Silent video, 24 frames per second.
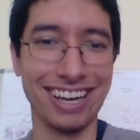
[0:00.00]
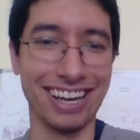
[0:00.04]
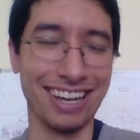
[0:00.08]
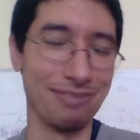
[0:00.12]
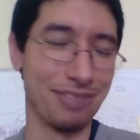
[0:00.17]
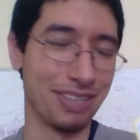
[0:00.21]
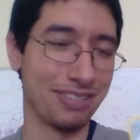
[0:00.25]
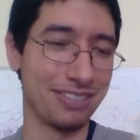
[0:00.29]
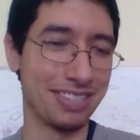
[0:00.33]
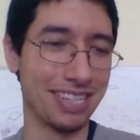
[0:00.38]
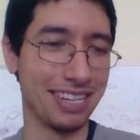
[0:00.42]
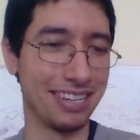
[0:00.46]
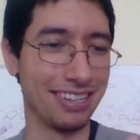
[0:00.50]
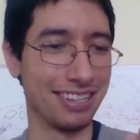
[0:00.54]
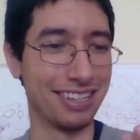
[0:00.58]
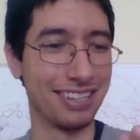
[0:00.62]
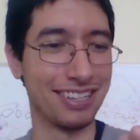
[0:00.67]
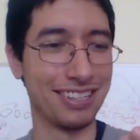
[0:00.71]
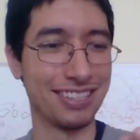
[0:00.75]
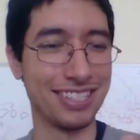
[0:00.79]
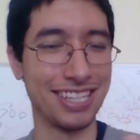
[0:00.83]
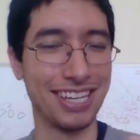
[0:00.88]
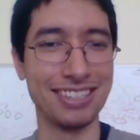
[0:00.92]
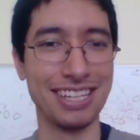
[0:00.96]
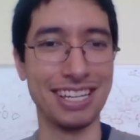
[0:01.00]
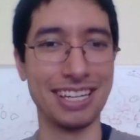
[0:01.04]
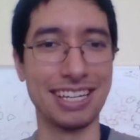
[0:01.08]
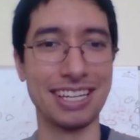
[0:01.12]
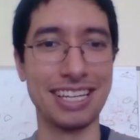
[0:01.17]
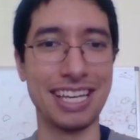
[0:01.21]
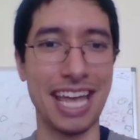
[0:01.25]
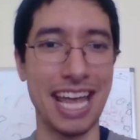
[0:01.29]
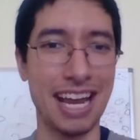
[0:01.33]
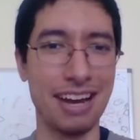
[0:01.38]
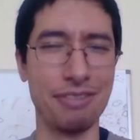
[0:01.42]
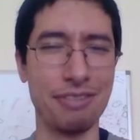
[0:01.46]
kind of sound, sounds
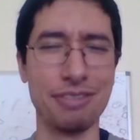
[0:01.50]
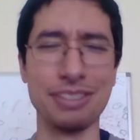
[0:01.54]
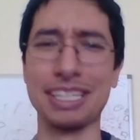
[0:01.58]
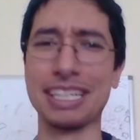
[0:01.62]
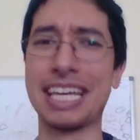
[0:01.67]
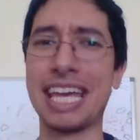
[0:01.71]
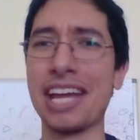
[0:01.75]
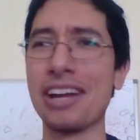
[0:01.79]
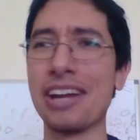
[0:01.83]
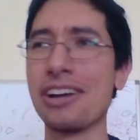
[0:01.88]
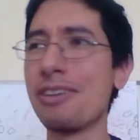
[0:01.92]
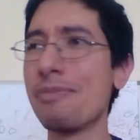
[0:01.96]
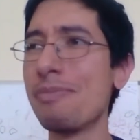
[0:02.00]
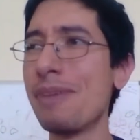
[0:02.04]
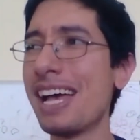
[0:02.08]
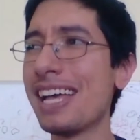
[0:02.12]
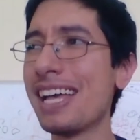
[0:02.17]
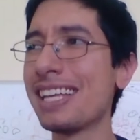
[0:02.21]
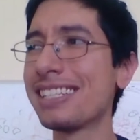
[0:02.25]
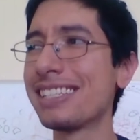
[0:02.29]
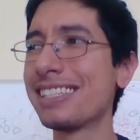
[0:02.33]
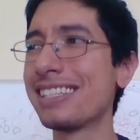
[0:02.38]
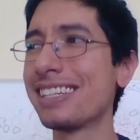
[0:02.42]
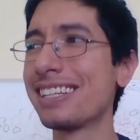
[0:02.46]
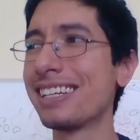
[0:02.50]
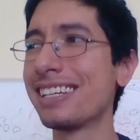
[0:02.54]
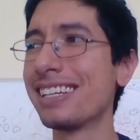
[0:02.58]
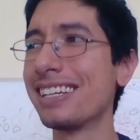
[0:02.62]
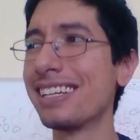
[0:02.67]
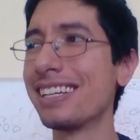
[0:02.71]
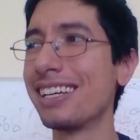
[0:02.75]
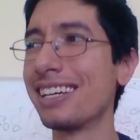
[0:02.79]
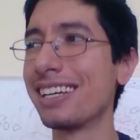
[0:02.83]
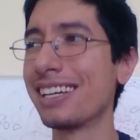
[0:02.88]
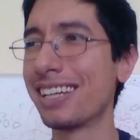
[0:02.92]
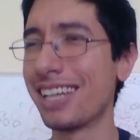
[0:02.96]
like was a Carabast?
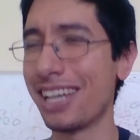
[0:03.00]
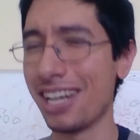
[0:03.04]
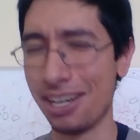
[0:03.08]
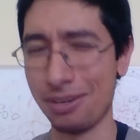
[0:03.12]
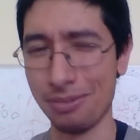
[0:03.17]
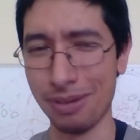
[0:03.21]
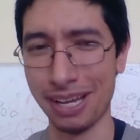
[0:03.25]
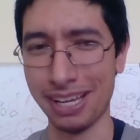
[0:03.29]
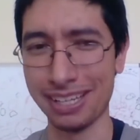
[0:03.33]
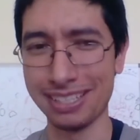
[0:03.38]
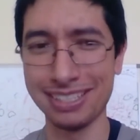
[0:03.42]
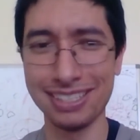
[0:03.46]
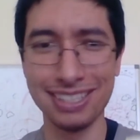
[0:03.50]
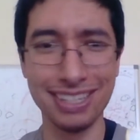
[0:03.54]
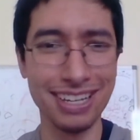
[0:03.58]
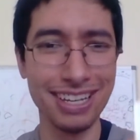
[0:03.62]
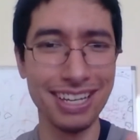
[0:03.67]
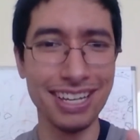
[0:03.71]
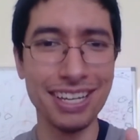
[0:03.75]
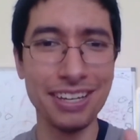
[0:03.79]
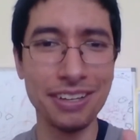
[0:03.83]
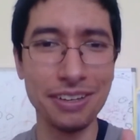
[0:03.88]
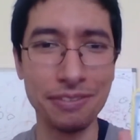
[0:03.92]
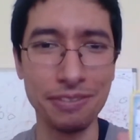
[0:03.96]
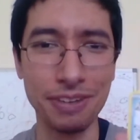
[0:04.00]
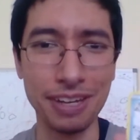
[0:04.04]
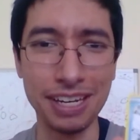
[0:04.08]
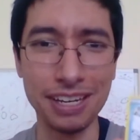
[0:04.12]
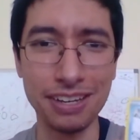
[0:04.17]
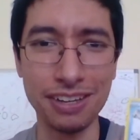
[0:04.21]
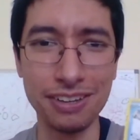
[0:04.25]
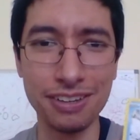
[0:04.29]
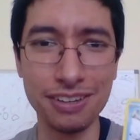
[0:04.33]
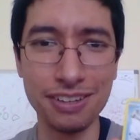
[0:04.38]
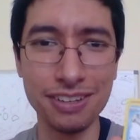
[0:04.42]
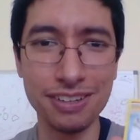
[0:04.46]
Carabast. If
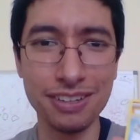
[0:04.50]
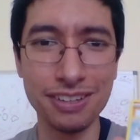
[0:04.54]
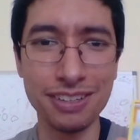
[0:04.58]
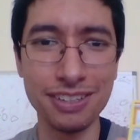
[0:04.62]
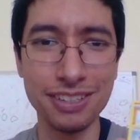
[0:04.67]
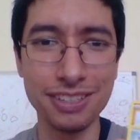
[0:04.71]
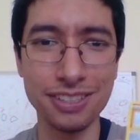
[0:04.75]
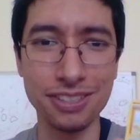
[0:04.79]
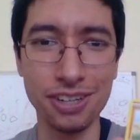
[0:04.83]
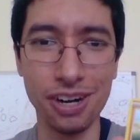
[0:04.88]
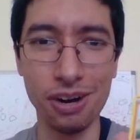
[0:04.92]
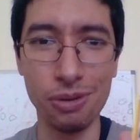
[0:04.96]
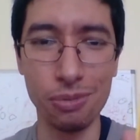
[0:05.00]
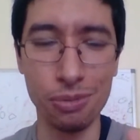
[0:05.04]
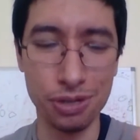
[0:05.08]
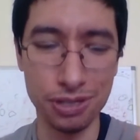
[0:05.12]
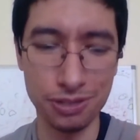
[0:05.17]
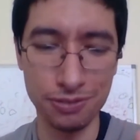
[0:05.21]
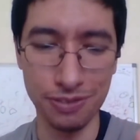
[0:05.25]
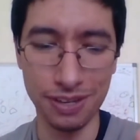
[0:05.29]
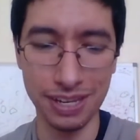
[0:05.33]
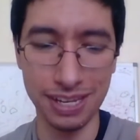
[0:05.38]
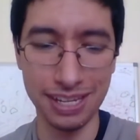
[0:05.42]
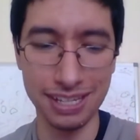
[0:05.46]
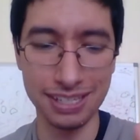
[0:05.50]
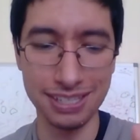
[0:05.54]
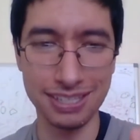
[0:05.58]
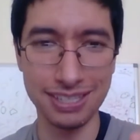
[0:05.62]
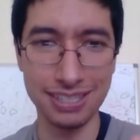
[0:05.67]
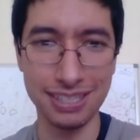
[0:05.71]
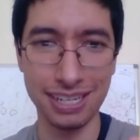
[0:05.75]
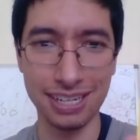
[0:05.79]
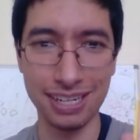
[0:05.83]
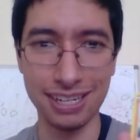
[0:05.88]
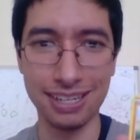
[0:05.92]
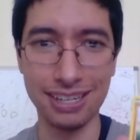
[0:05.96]
any Star Wars
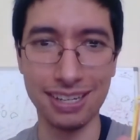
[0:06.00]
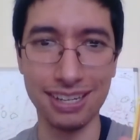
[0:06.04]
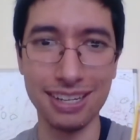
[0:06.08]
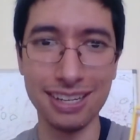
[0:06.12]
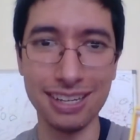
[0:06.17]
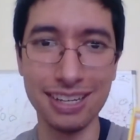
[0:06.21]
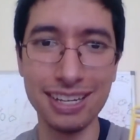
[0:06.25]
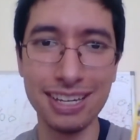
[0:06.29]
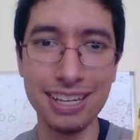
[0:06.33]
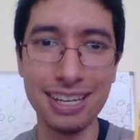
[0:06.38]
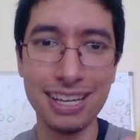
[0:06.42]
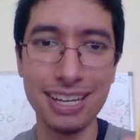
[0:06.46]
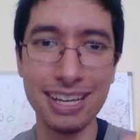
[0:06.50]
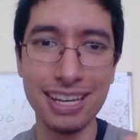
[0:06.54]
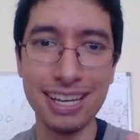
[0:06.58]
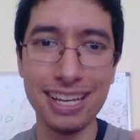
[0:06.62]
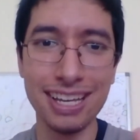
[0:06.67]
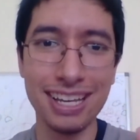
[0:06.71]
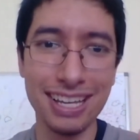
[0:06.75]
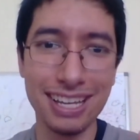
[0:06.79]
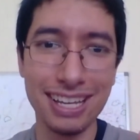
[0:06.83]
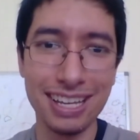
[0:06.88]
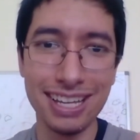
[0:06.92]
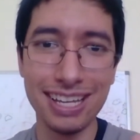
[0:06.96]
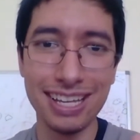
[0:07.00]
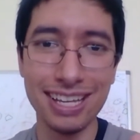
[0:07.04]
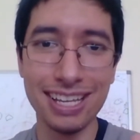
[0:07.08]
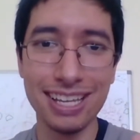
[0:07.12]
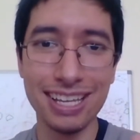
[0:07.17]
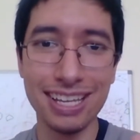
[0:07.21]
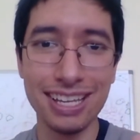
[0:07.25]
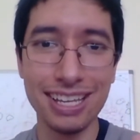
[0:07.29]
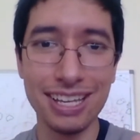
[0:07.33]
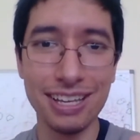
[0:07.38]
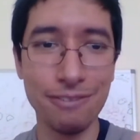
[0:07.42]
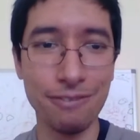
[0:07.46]
fans, any
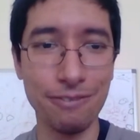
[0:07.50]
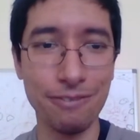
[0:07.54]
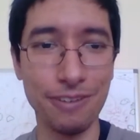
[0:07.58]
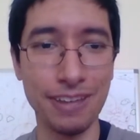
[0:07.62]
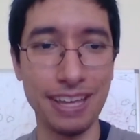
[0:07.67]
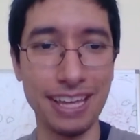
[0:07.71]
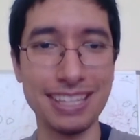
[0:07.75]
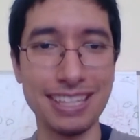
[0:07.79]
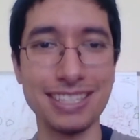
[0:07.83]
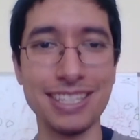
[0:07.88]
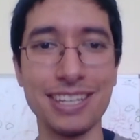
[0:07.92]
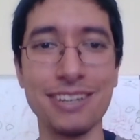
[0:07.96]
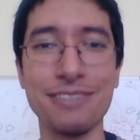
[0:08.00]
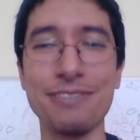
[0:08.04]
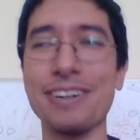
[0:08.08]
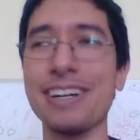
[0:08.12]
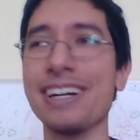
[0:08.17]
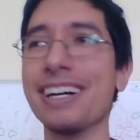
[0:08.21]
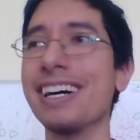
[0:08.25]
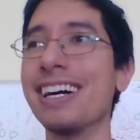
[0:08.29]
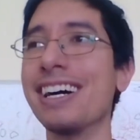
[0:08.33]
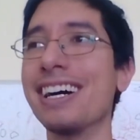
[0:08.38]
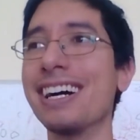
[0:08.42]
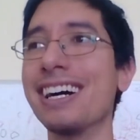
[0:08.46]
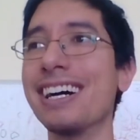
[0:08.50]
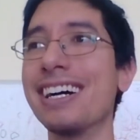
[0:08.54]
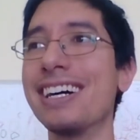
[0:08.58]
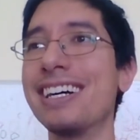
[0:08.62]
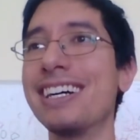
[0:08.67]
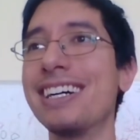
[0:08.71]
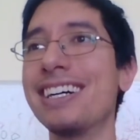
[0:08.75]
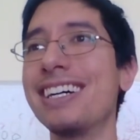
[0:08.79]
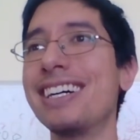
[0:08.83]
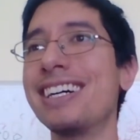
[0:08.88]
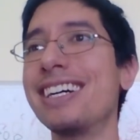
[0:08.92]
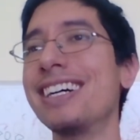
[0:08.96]
fans of uh,
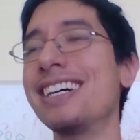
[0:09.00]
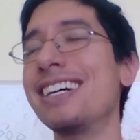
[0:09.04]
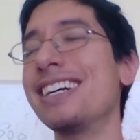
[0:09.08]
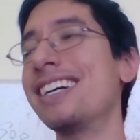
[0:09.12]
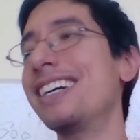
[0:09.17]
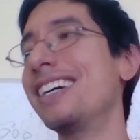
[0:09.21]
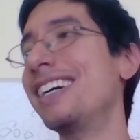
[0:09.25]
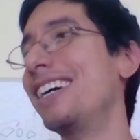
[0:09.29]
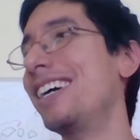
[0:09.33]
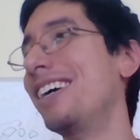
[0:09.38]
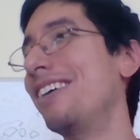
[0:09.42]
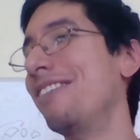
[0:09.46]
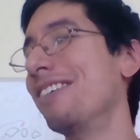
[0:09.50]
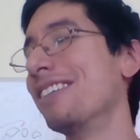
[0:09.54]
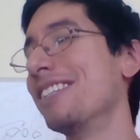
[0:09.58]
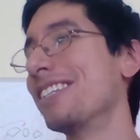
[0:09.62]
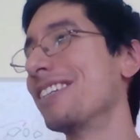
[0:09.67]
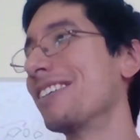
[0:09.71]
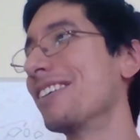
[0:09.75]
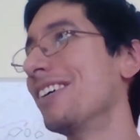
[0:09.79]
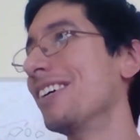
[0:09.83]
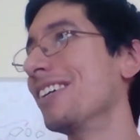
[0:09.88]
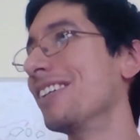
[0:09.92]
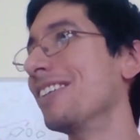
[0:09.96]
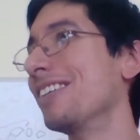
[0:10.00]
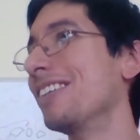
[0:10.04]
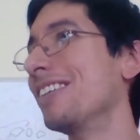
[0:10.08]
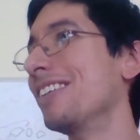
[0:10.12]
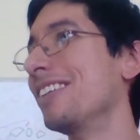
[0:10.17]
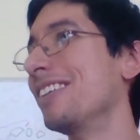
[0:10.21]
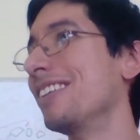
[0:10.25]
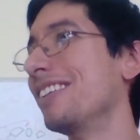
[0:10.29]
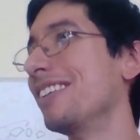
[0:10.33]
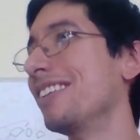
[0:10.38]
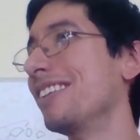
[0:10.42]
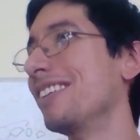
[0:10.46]
oh, what's it called?
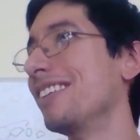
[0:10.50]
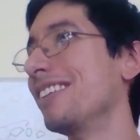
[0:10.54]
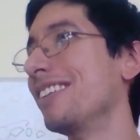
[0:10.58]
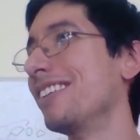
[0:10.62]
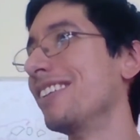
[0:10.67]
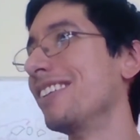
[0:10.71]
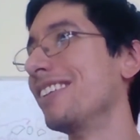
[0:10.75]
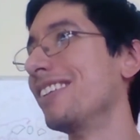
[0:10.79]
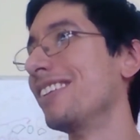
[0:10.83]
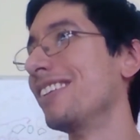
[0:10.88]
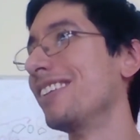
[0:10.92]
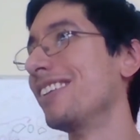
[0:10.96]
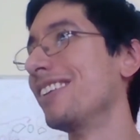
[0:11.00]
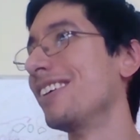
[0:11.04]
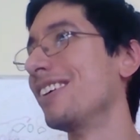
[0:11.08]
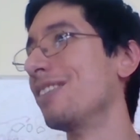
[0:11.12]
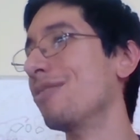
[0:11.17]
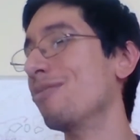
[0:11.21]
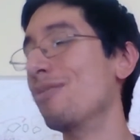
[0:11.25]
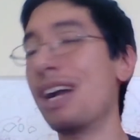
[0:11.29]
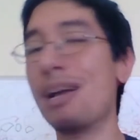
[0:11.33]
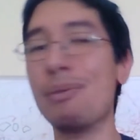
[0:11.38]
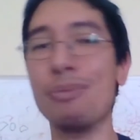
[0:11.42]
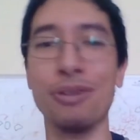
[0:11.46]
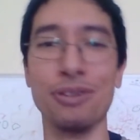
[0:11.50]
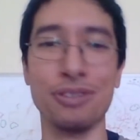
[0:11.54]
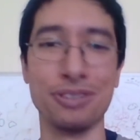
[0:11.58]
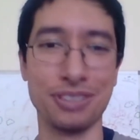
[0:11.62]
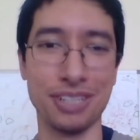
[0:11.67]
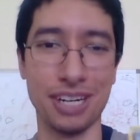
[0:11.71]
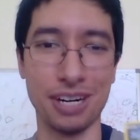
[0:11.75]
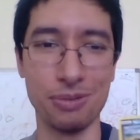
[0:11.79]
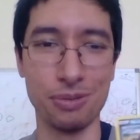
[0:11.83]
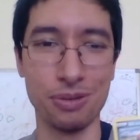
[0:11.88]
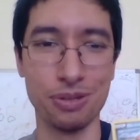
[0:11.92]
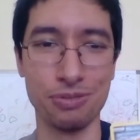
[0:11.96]
Rebels,
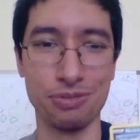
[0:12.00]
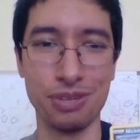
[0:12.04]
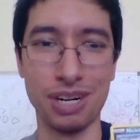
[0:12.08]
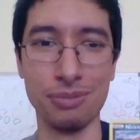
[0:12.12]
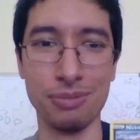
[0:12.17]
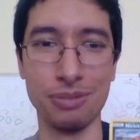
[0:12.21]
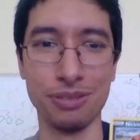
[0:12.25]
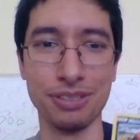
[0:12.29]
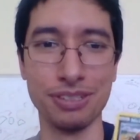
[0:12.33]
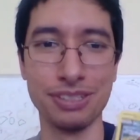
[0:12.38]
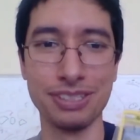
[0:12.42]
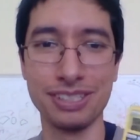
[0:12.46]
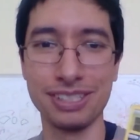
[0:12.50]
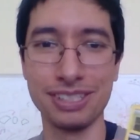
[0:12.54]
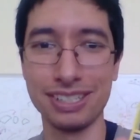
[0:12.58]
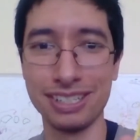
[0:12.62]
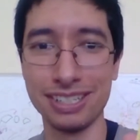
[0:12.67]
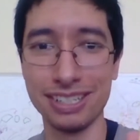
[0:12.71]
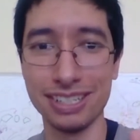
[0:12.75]
Star Wars Rebels.